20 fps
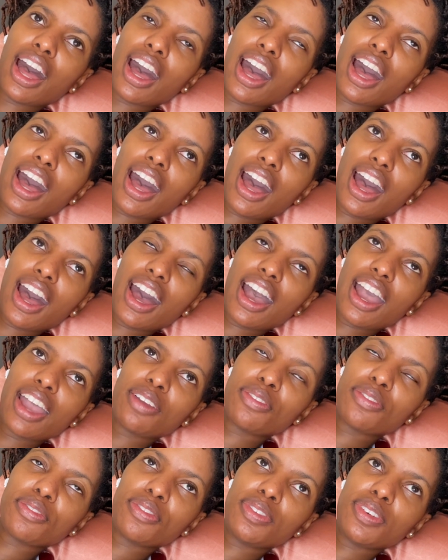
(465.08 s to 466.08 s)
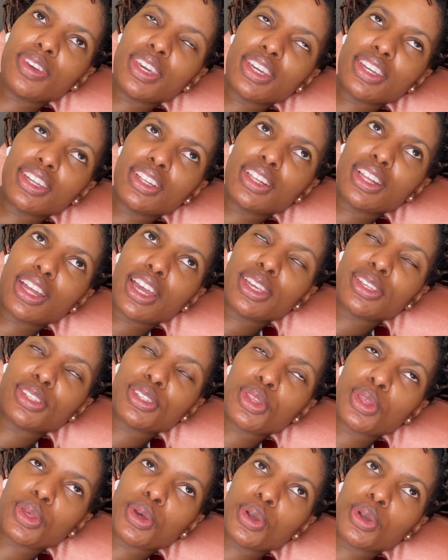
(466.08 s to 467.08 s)
I feel as
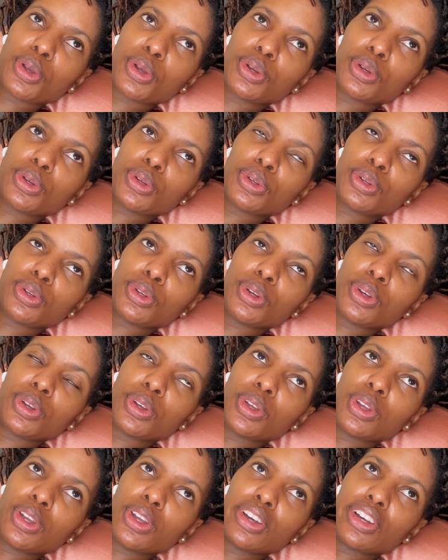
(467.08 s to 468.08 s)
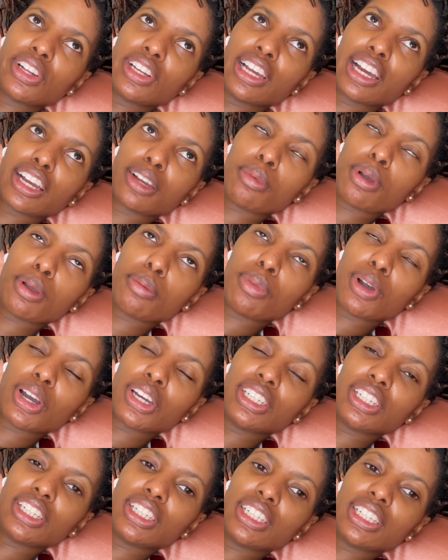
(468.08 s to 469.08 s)
though like my
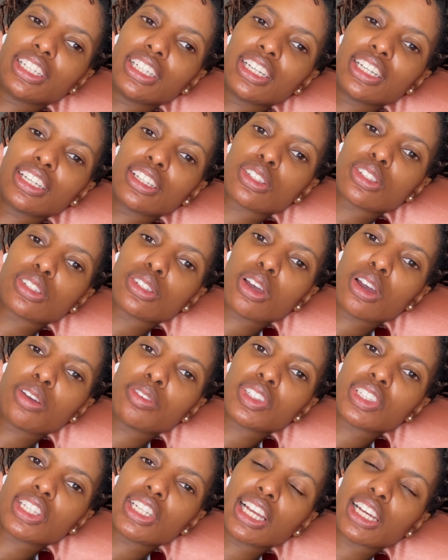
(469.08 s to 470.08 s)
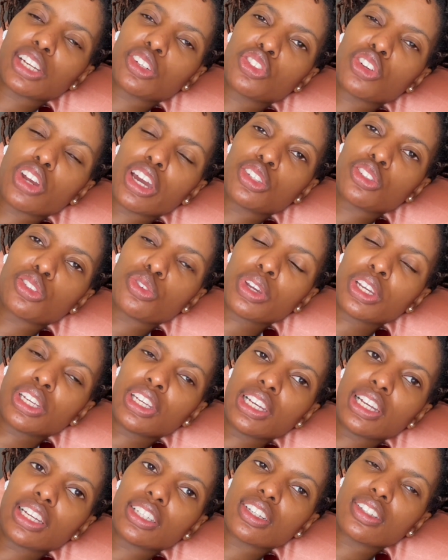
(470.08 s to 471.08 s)
body is obviously like trying to
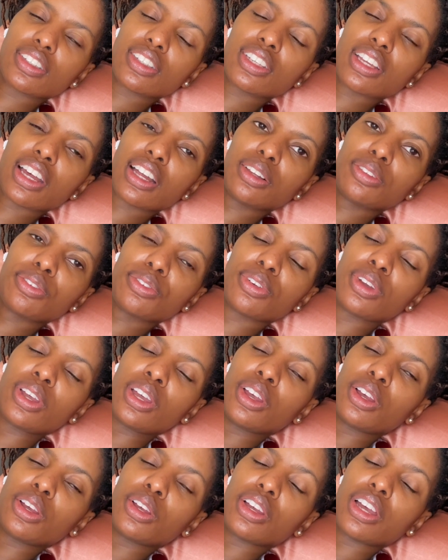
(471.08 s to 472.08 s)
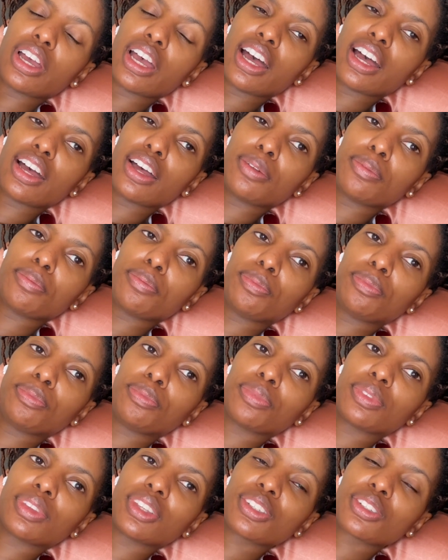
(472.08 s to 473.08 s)
regulate itself.
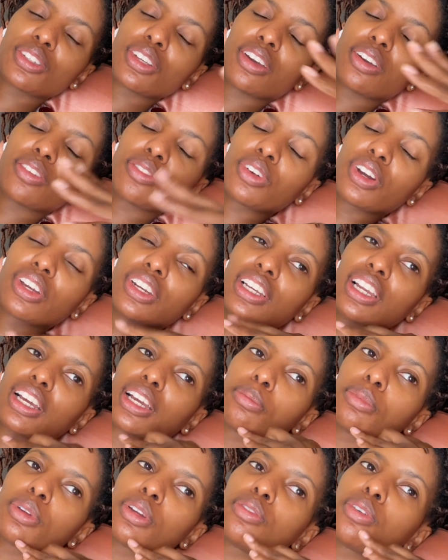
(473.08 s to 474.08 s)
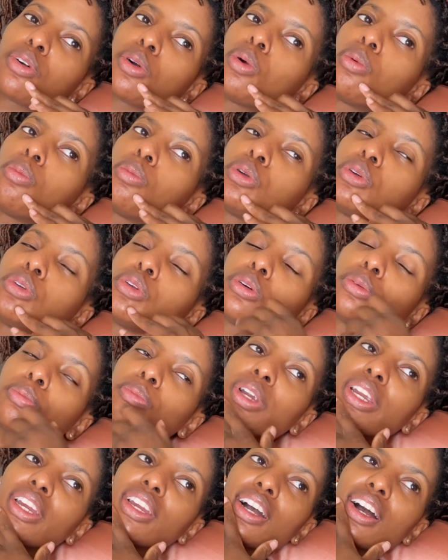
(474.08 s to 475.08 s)
So I've gotten like a bit of a hormonal
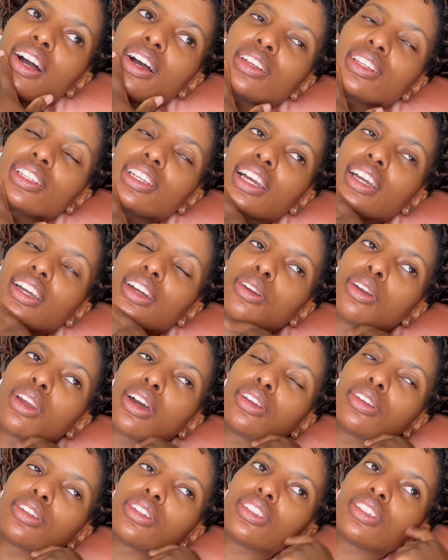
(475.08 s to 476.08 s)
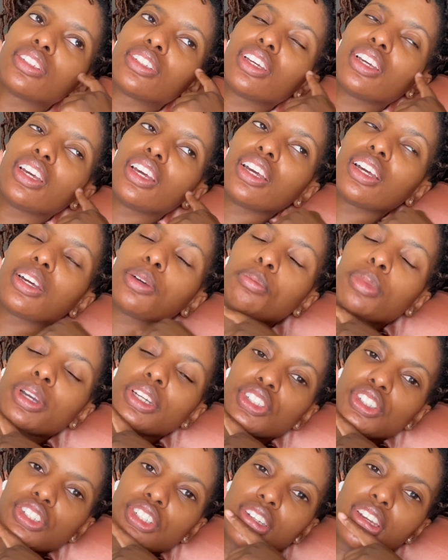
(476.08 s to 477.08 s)
breakout like around my
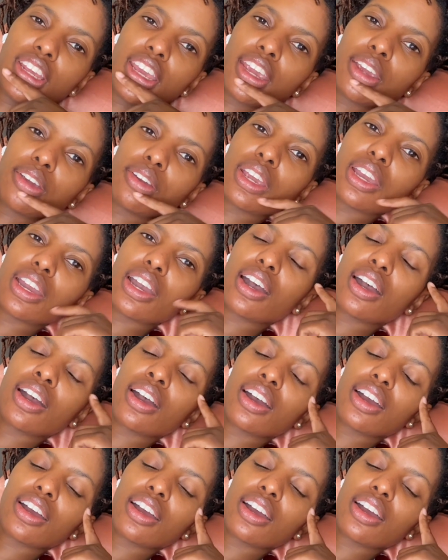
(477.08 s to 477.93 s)
chin area.